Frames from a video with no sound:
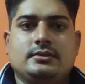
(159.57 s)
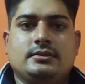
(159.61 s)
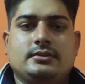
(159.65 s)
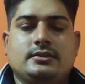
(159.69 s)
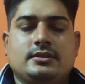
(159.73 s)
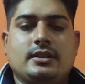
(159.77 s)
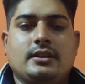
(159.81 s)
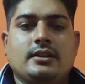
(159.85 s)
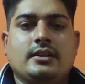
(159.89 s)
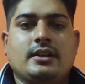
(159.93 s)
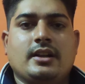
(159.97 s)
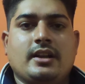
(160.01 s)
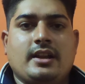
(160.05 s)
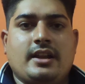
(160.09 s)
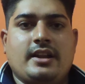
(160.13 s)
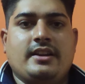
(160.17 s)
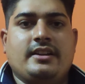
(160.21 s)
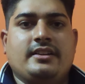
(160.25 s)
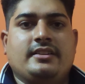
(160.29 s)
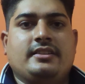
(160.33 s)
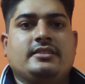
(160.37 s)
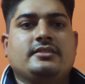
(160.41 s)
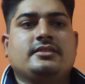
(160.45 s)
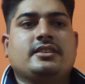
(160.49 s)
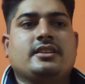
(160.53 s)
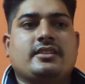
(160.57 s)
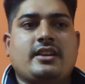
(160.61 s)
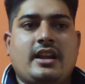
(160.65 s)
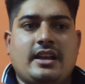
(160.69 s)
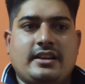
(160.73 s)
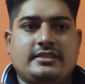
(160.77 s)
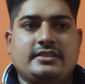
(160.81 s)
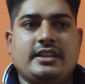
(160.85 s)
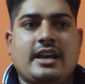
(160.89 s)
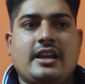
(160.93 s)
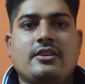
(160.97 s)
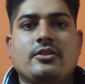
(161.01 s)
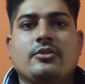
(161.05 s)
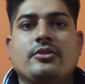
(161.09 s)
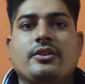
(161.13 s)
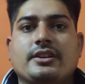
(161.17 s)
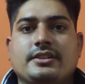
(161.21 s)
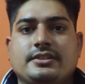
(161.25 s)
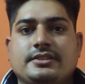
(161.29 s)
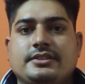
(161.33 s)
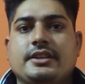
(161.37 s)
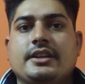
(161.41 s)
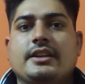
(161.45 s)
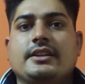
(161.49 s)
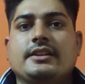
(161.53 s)
general NS just like gelatin
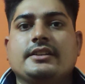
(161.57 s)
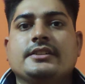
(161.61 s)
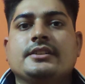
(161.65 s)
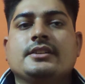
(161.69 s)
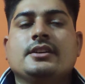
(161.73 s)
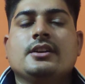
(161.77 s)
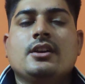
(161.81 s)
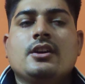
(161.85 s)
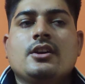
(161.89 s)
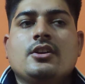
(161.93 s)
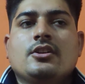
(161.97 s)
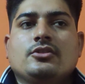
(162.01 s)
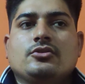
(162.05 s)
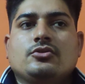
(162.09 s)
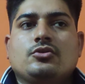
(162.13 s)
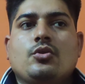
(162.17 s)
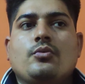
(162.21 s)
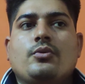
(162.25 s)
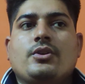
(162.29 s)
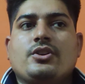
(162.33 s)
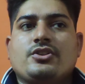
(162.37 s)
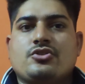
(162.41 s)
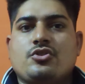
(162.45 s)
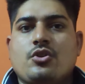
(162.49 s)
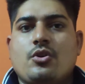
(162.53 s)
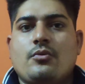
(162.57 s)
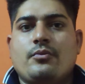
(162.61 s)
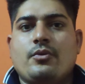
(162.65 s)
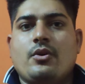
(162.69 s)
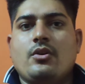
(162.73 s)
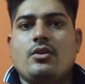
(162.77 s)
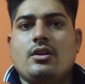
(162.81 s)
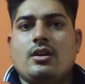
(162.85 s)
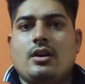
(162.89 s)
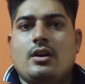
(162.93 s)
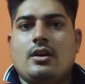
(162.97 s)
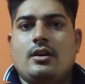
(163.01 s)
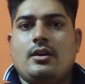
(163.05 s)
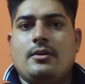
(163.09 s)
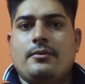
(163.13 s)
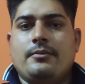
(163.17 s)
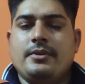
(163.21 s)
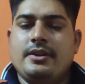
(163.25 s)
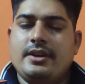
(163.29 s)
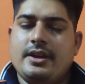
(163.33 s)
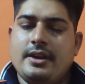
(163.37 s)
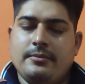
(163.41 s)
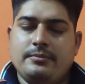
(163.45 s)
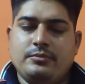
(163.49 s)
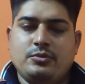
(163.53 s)
jelly. So first of all
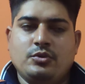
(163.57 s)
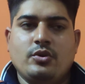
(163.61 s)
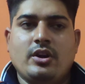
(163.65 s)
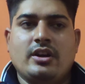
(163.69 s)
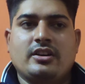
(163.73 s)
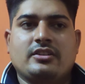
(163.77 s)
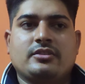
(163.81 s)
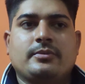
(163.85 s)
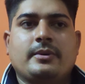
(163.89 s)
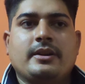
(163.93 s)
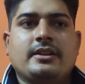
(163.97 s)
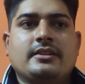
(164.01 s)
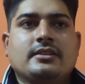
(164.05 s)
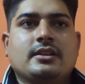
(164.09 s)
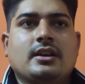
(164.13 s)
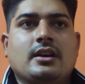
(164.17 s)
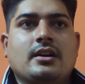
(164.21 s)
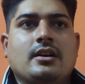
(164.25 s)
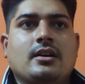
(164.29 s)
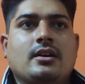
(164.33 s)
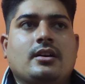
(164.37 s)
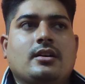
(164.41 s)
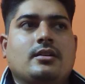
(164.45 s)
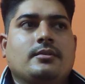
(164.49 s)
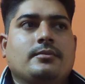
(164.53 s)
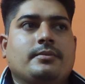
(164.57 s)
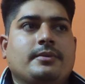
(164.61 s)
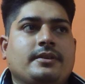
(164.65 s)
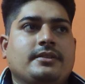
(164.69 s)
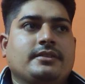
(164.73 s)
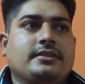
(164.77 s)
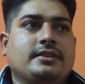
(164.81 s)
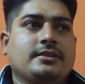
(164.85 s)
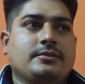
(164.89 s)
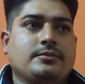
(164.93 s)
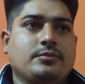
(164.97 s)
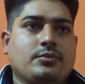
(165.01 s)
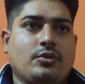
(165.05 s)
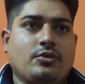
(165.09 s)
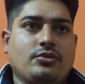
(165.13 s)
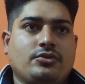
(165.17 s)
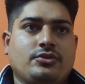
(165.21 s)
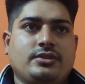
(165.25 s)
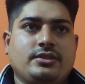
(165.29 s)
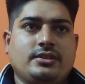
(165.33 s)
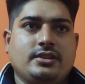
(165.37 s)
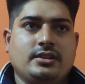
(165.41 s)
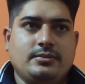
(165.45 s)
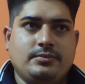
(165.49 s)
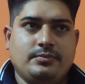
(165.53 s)
we have to explain the patient
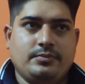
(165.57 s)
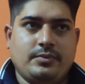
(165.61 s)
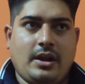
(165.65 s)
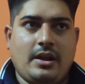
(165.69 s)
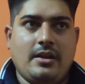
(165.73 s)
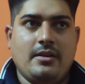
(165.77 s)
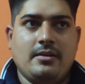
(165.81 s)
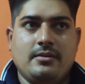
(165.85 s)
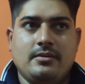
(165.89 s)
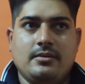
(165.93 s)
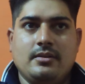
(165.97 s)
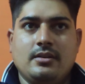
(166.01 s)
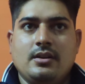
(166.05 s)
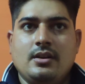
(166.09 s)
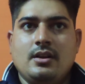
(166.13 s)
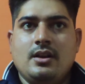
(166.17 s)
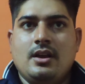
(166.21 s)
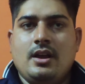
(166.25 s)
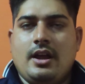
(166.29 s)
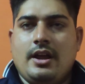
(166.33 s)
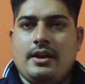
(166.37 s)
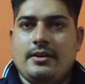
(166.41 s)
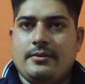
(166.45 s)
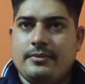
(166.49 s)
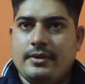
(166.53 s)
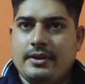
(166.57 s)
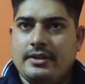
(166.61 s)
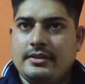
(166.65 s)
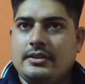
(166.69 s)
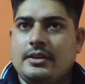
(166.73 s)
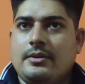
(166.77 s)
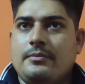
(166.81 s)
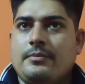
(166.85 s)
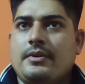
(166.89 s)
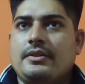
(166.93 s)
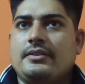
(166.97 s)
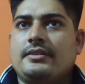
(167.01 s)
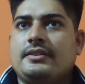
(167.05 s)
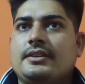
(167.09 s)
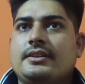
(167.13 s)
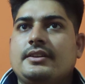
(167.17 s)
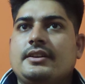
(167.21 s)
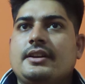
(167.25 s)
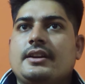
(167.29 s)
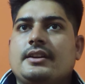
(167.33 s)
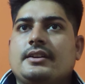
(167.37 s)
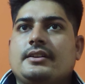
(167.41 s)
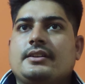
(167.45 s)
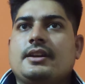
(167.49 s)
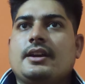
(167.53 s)
procedure type. And when the patient
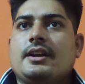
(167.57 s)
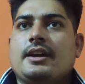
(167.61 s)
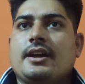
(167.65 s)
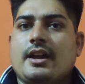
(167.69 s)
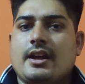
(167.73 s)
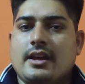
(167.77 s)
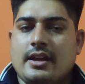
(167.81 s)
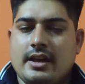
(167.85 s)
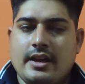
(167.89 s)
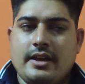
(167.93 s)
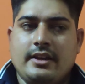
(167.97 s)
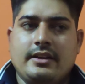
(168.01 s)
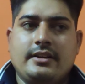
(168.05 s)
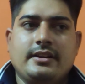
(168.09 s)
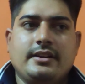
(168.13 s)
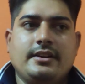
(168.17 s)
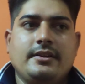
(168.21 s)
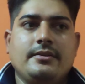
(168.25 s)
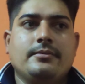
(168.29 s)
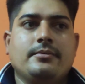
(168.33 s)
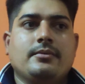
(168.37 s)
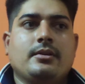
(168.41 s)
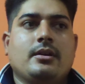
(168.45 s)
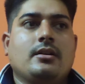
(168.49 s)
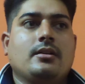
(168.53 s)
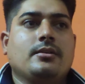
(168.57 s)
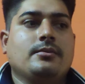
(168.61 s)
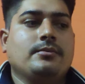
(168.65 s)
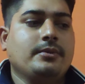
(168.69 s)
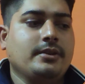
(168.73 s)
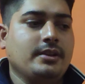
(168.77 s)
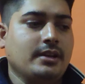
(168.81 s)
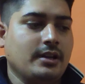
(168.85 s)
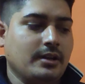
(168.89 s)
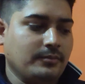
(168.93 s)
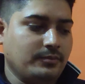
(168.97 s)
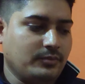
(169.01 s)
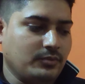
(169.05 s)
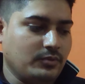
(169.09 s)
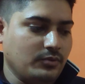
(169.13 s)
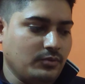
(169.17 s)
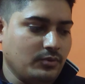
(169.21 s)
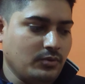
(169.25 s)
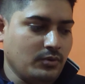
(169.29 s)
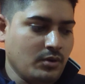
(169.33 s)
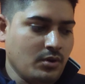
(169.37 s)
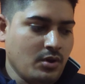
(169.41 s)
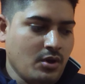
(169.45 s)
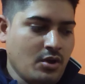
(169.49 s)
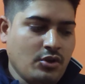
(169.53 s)
get agree, we have
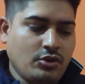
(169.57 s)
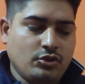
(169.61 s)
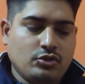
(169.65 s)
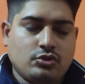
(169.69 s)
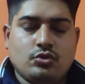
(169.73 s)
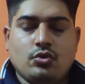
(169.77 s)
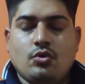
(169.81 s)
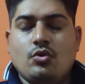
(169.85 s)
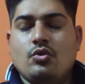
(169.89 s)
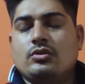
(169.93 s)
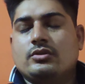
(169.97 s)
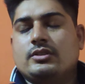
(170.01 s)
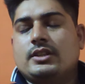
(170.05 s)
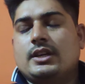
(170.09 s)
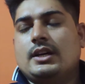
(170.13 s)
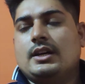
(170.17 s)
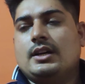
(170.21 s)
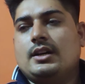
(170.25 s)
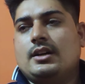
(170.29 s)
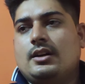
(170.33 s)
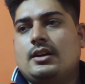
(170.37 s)
to soak the